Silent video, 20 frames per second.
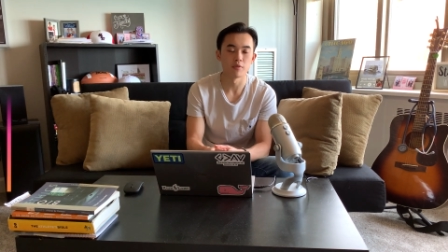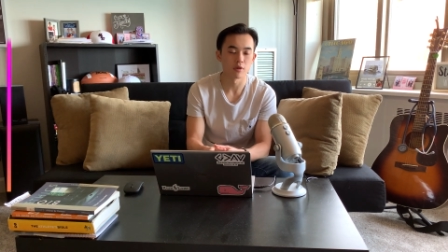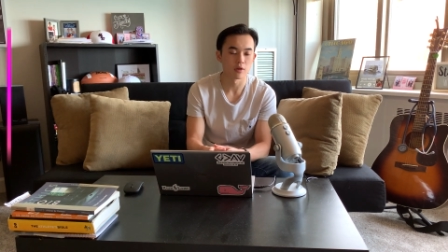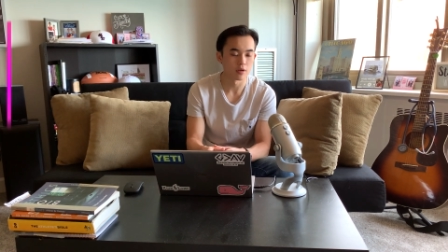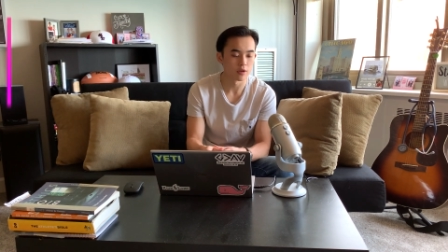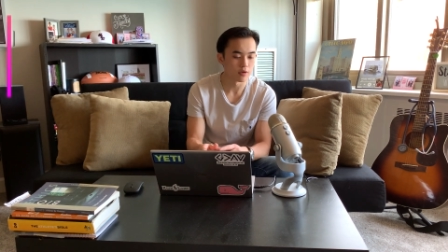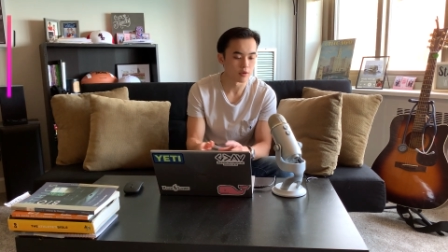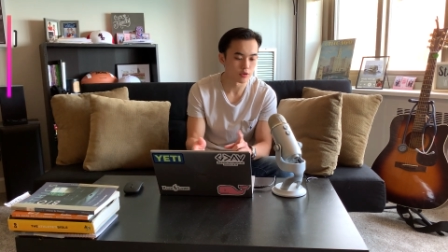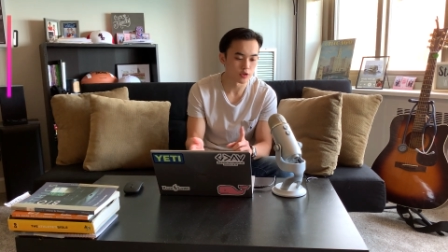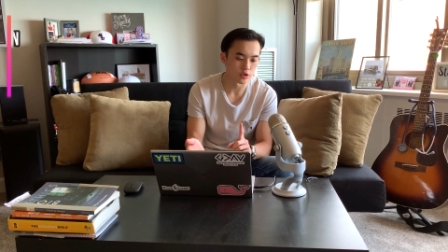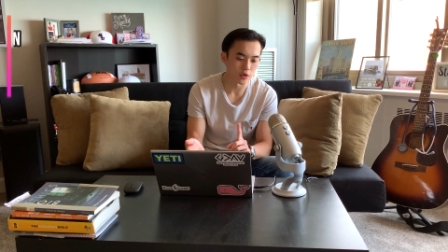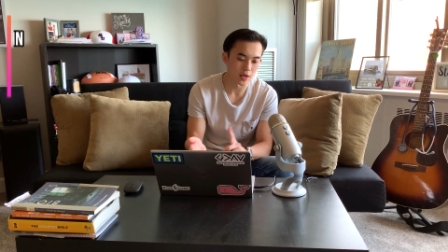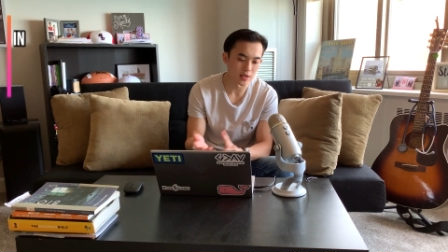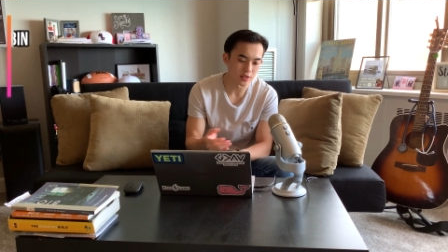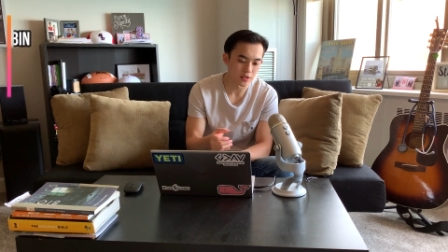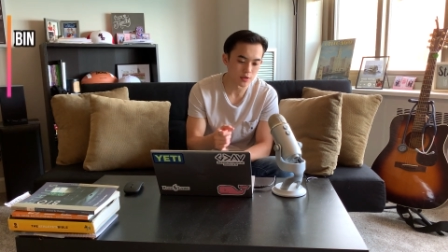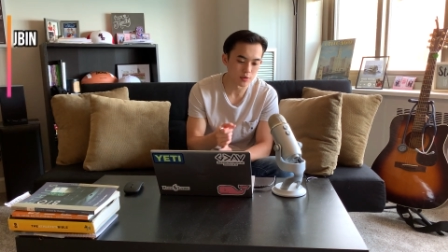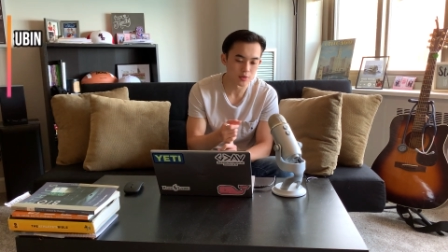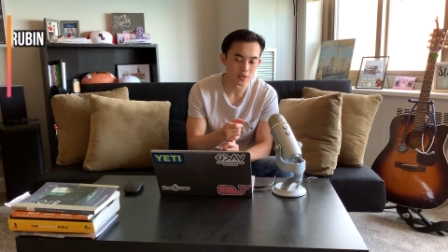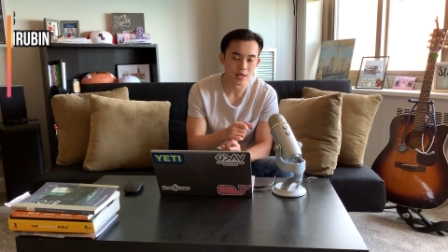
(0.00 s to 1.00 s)
You're going to do a
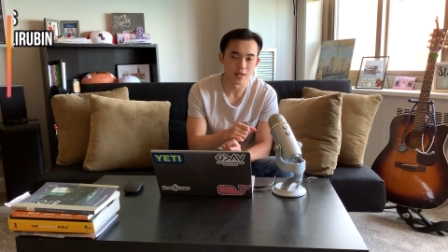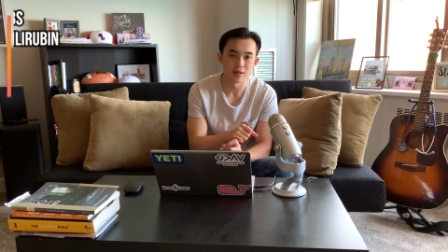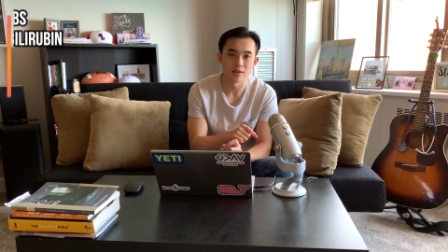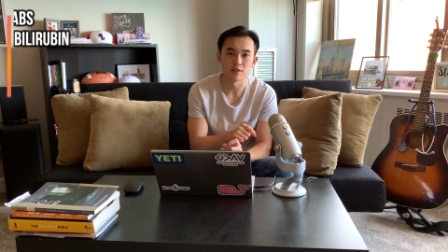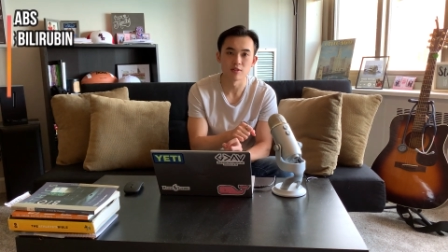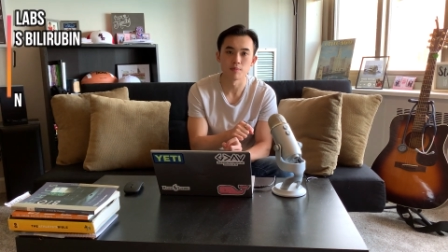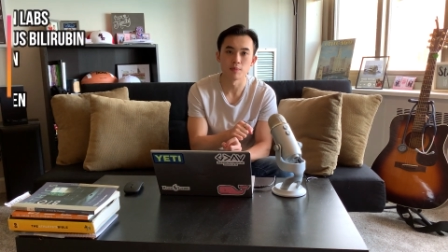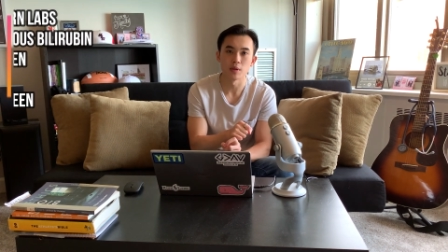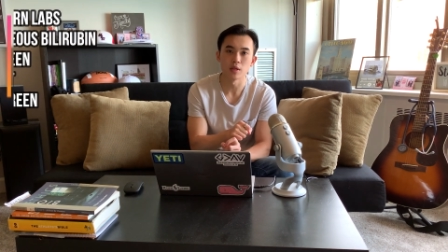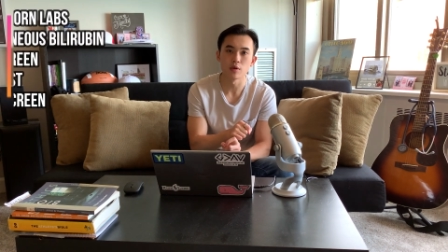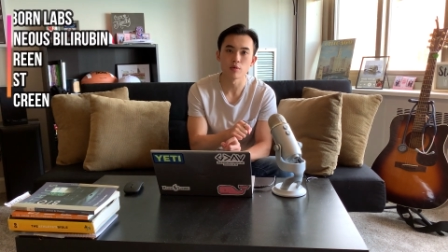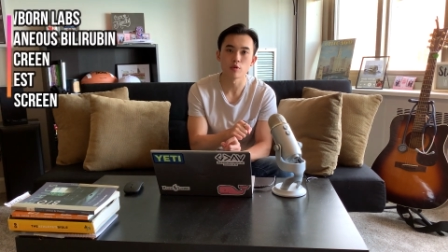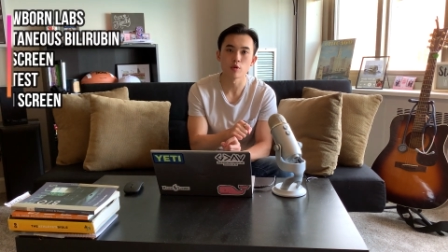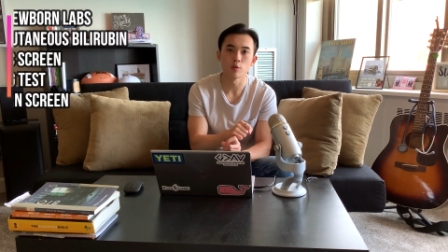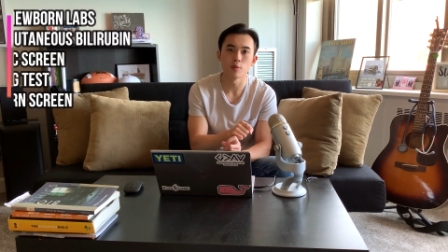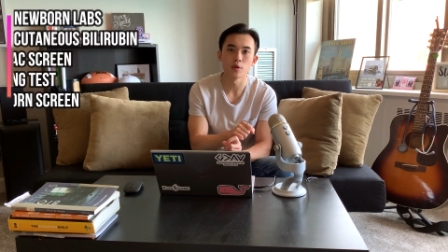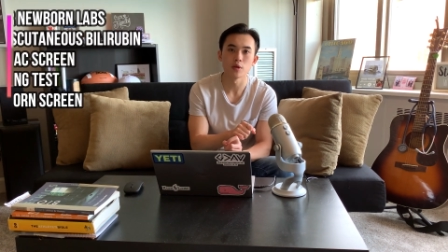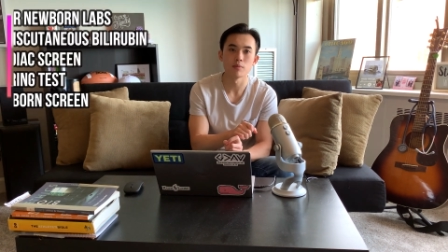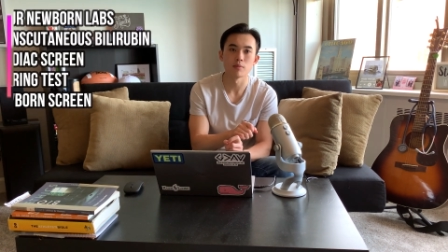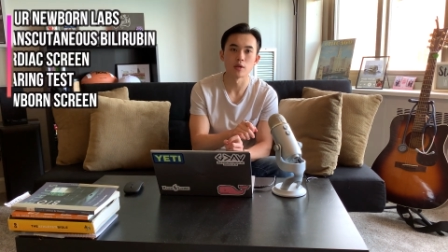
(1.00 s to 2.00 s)
transcutaneous
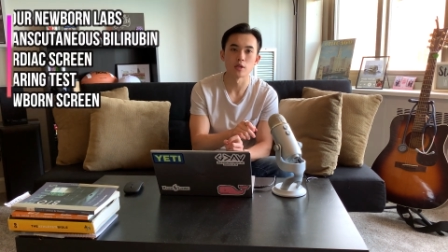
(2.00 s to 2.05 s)
bilirubin,